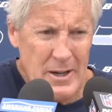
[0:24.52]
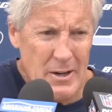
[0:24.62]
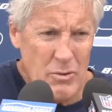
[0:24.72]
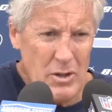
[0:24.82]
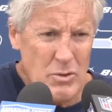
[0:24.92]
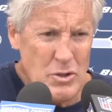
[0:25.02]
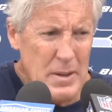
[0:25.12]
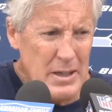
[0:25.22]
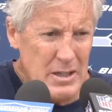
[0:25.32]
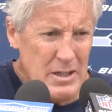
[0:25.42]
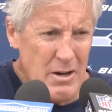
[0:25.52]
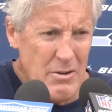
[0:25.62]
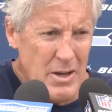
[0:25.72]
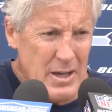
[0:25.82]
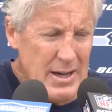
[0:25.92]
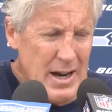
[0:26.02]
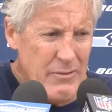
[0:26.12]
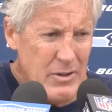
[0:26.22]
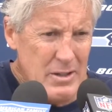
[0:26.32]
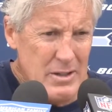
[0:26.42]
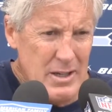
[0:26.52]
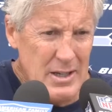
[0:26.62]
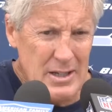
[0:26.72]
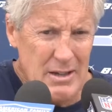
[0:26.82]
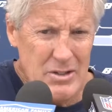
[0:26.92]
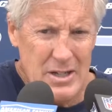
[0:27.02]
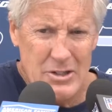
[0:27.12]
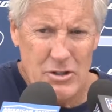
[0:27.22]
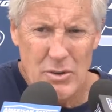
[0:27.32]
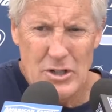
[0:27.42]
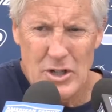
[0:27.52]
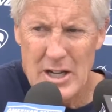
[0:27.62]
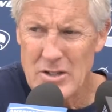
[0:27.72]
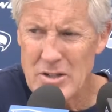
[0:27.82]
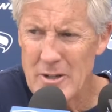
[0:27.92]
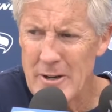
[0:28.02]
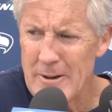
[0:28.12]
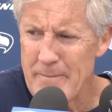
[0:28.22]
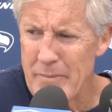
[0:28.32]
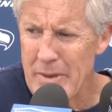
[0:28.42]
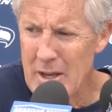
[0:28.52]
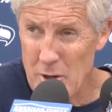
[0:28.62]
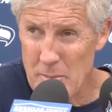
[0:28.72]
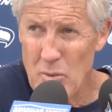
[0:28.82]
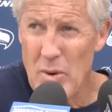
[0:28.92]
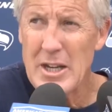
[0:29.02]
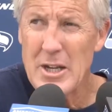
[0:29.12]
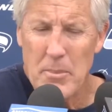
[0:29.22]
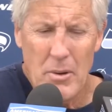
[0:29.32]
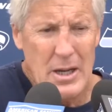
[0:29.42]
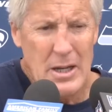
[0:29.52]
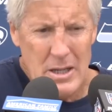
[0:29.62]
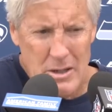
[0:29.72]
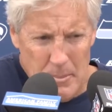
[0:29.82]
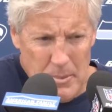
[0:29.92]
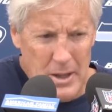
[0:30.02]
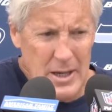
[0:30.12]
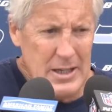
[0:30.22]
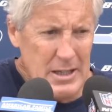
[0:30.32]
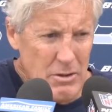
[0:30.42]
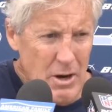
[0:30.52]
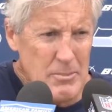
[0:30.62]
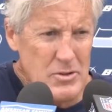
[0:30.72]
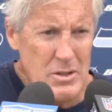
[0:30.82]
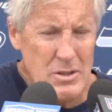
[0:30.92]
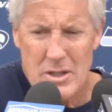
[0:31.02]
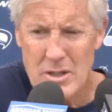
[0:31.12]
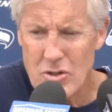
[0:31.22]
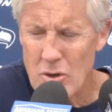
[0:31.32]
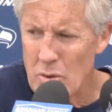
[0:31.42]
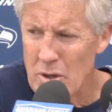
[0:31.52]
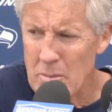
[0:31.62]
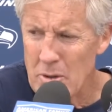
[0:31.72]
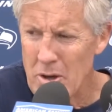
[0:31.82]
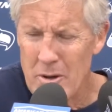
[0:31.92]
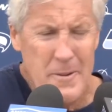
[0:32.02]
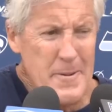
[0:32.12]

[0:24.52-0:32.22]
uh, we're going to respect it and honor the heck out of it, and, and give these guys a great chance to uh, to be ready to play and then to play and get their ops and show where they belong.